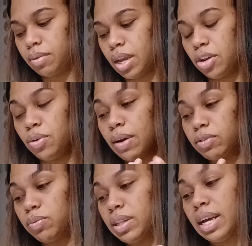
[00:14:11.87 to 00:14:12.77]
And you have
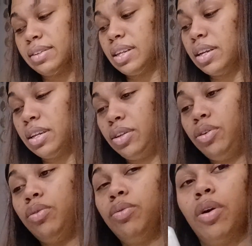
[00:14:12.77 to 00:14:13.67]
to realize that
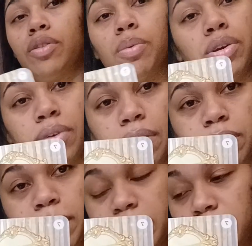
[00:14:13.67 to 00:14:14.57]
you are the one who have to
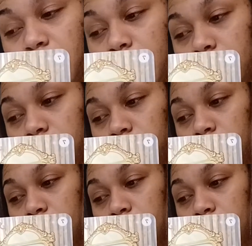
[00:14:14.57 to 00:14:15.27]
make the change,